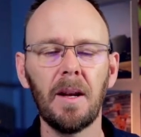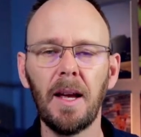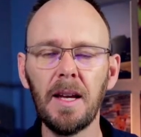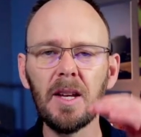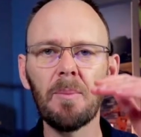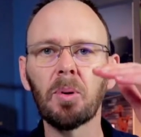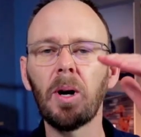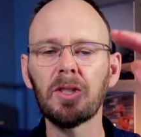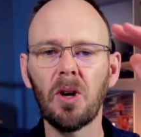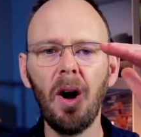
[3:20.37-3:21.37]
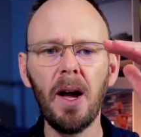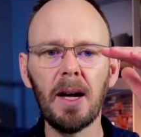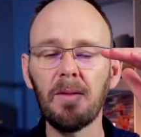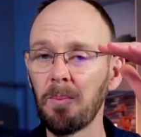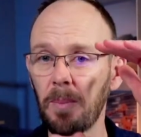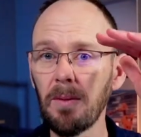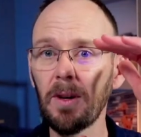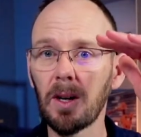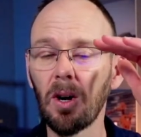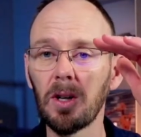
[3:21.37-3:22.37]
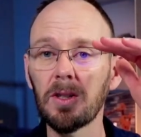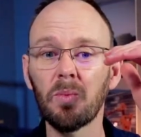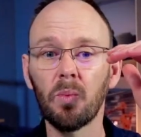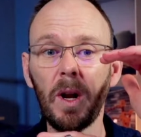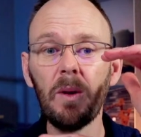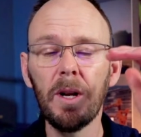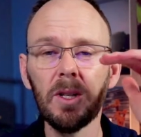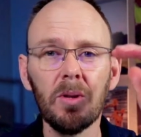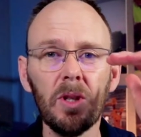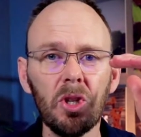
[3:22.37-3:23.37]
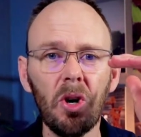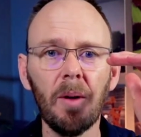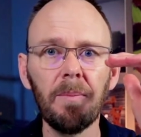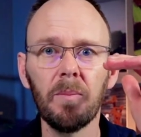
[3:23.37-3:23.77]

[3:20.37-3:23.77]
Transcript: Is our price high enough above our costs when we do the job,